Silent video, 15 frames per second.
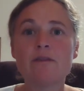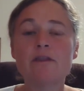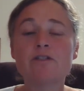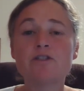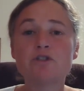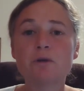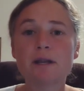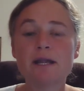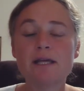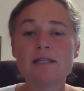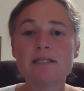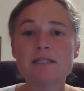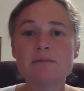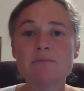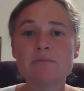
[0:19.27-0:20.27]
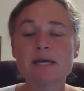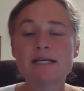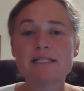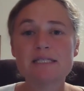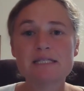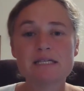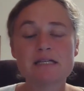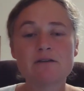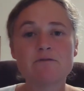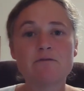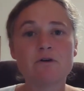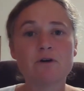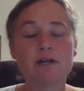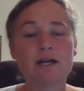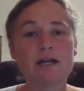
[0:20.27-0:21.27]
the Trans-Mexican
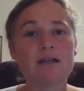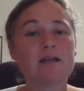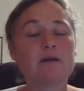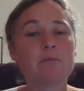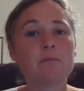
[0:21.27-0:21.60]
Volcanic